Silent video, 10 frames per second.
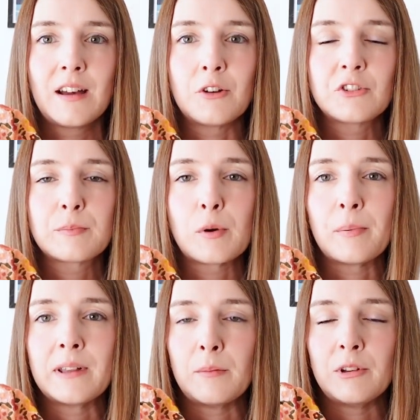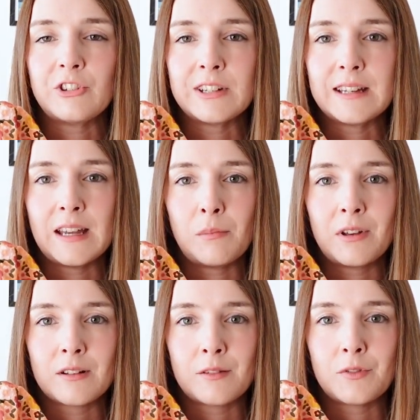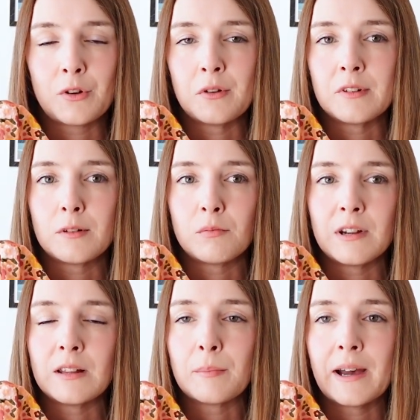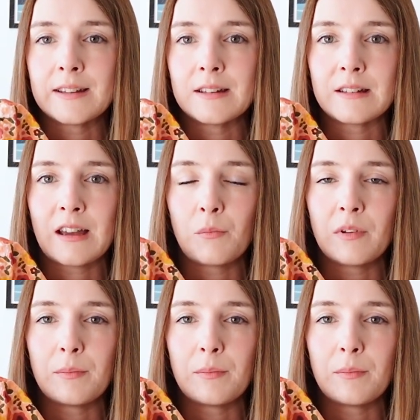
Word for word: I'll just pop an image in here because I've forgotten to bring the pattern down